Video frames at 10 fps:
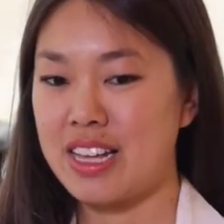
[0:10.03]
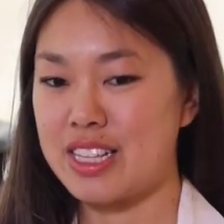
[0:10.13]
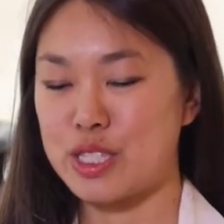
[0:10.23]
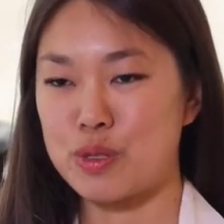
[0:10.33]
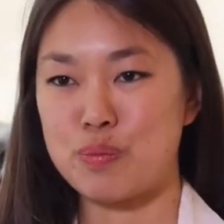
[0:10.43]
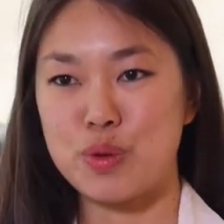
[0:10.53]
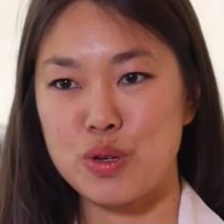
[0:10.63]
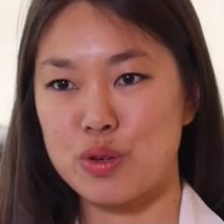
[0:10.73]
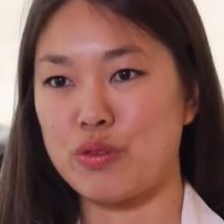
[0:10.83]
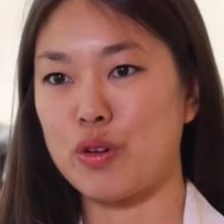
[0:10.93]
this
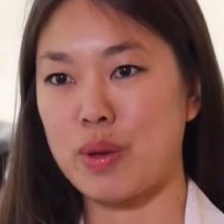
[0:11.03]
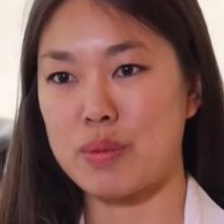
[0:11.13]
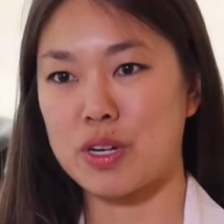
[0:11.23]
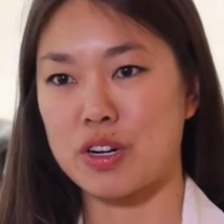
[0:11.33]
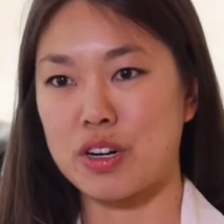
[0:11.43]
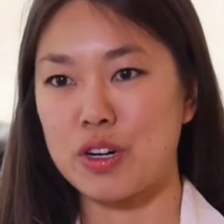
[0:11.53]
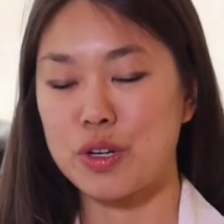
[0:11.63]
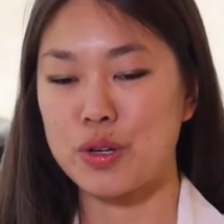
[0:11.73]
beautiful baby girl